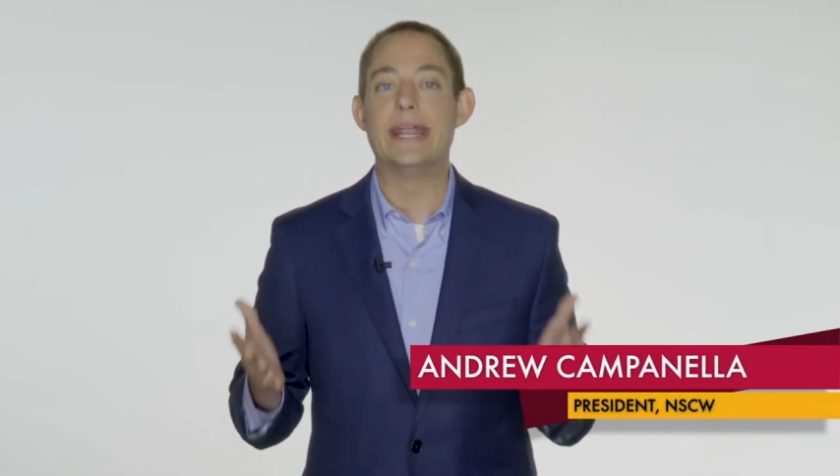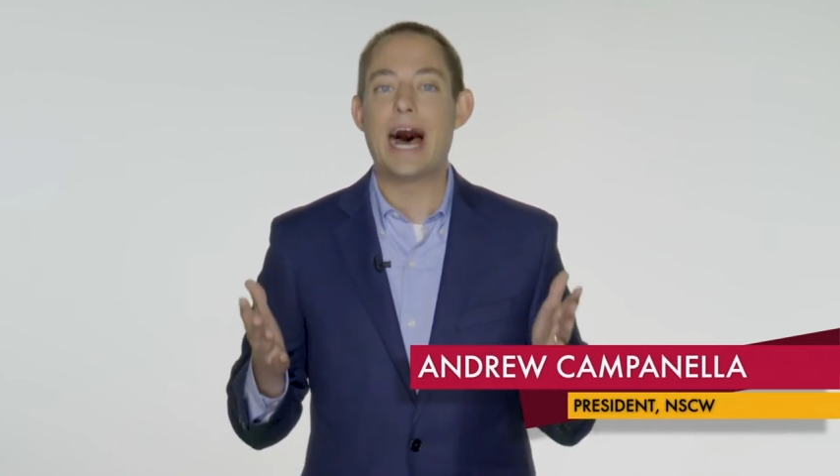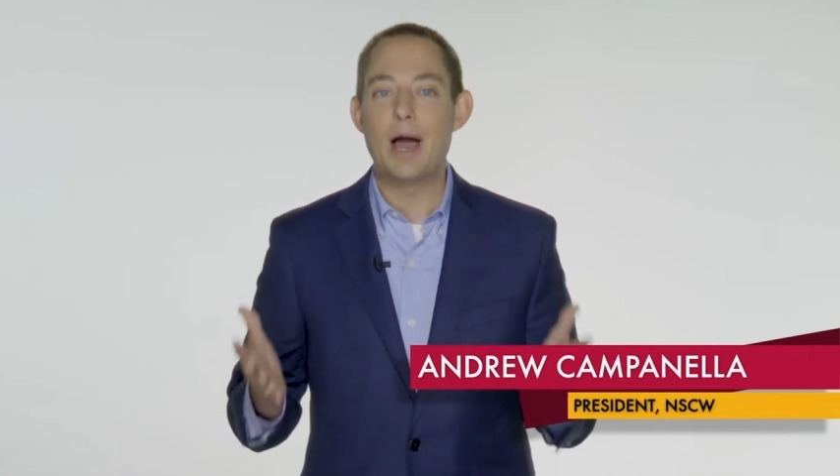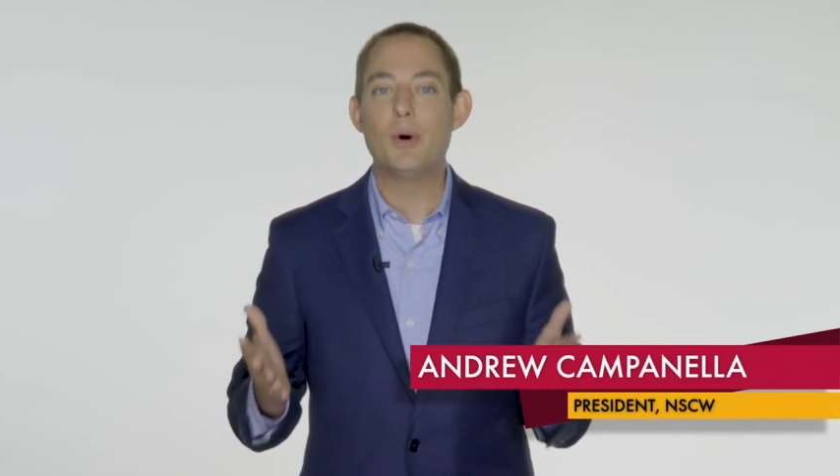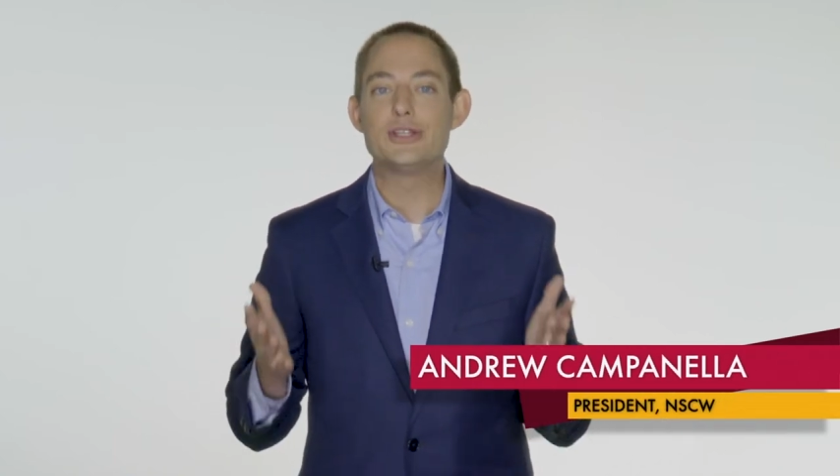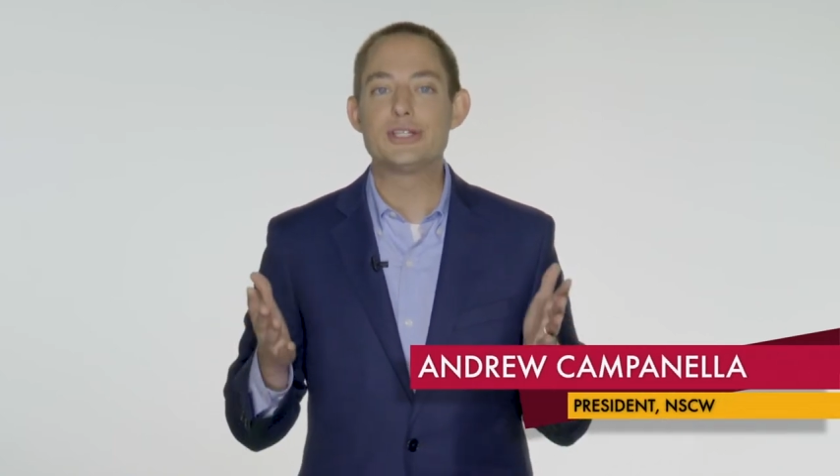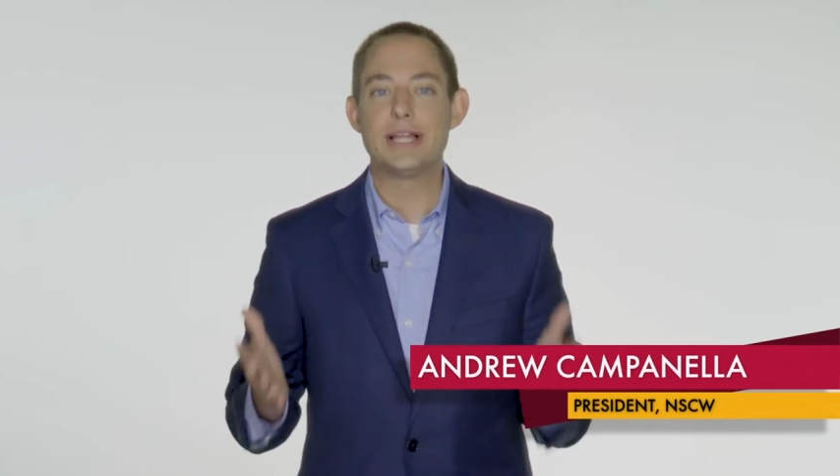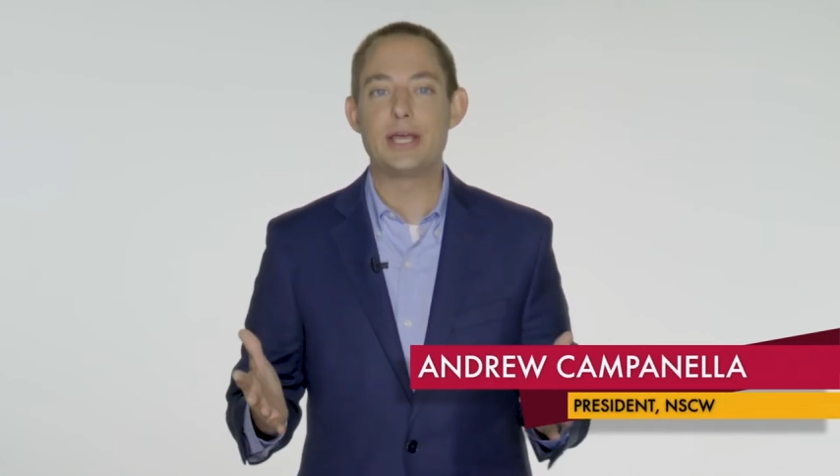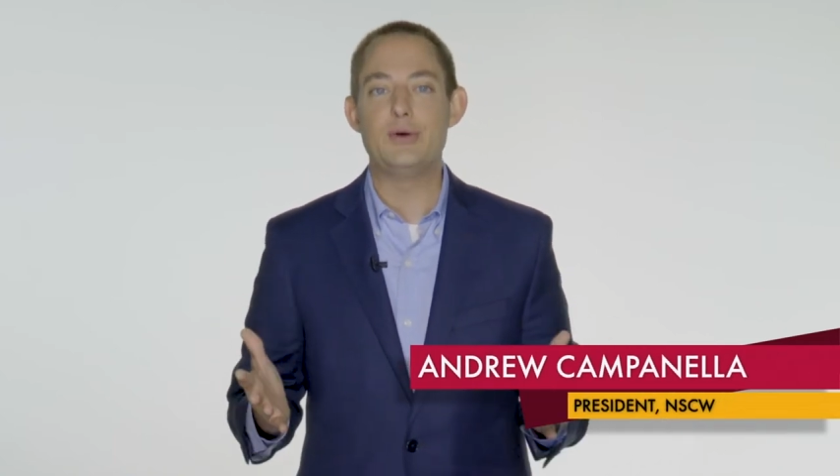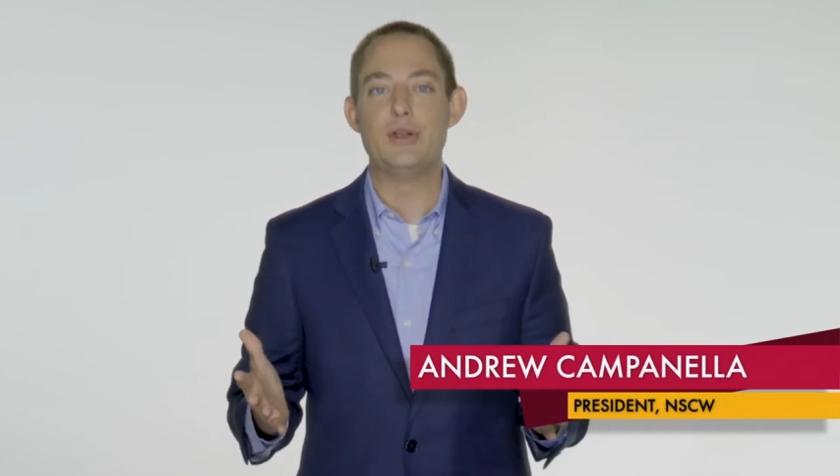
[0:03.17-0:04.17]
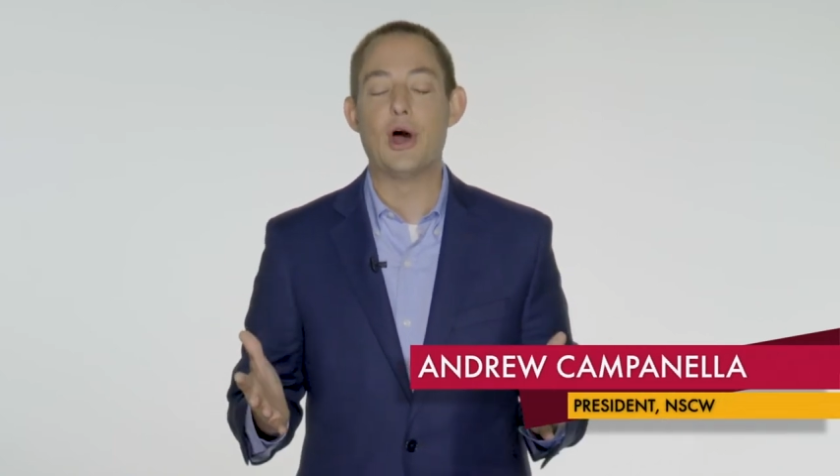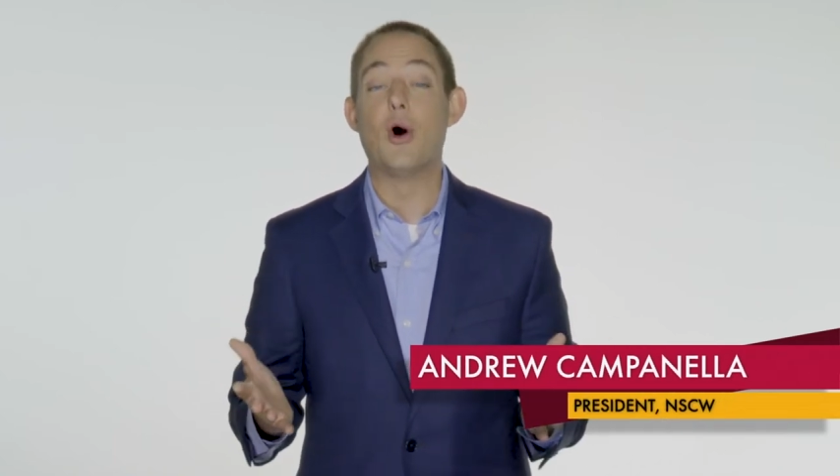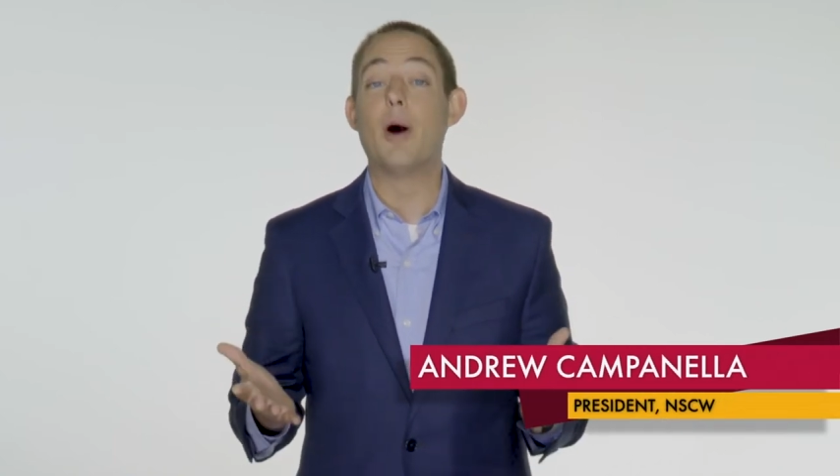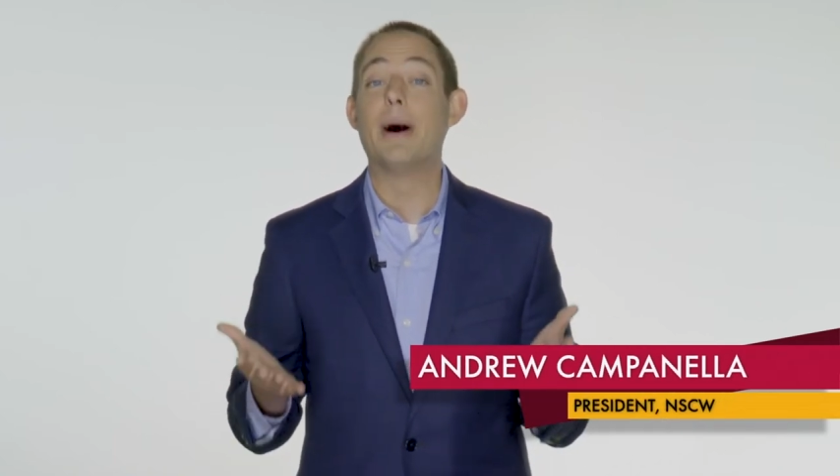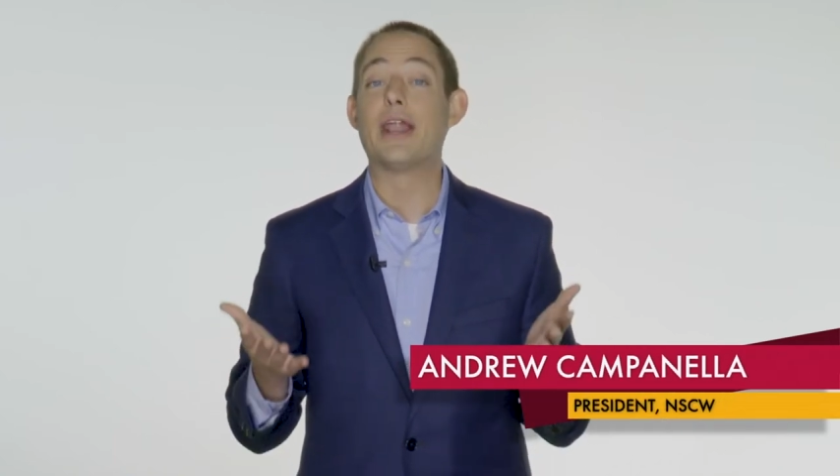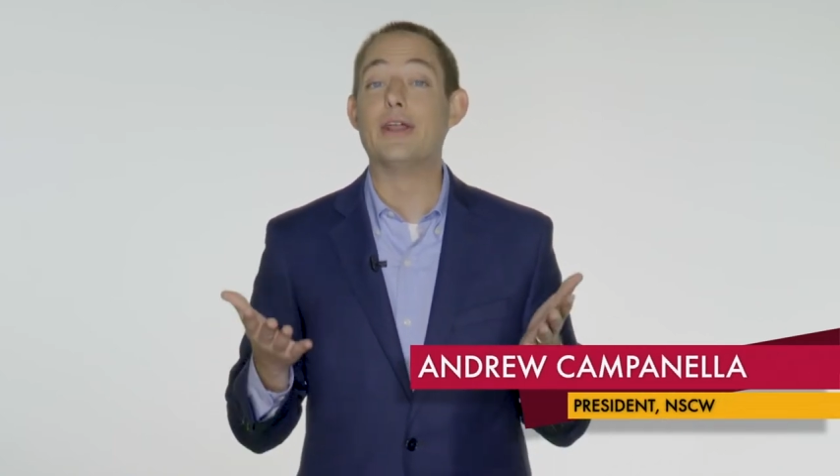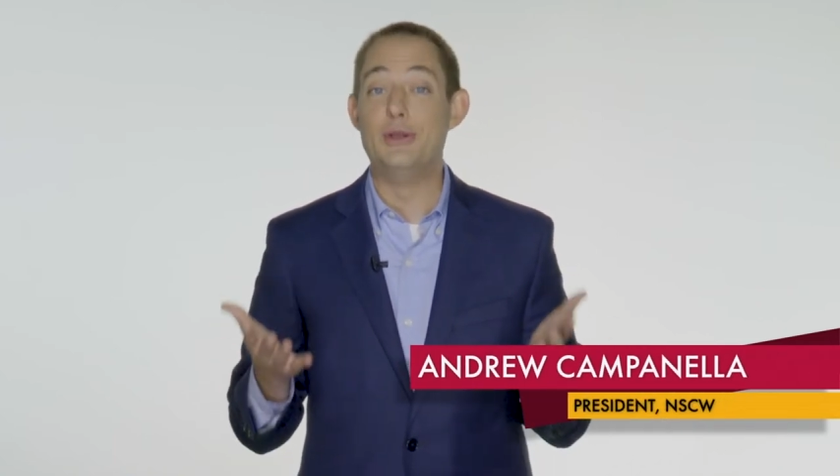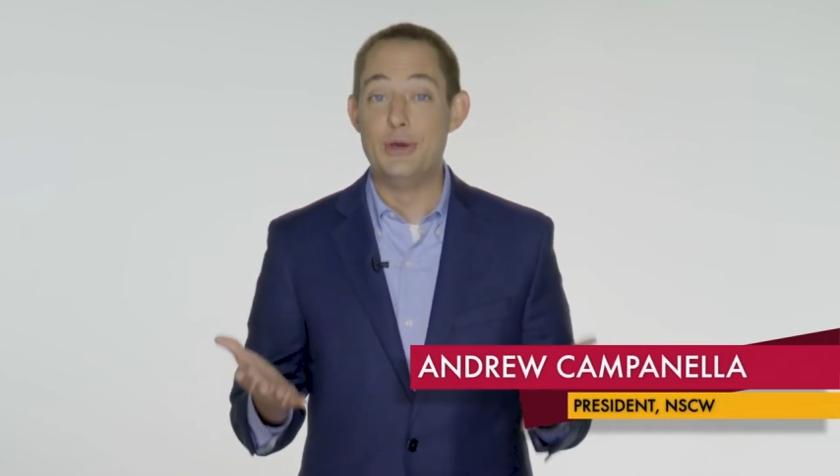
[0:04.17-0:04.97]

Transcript: and I want to let you know about a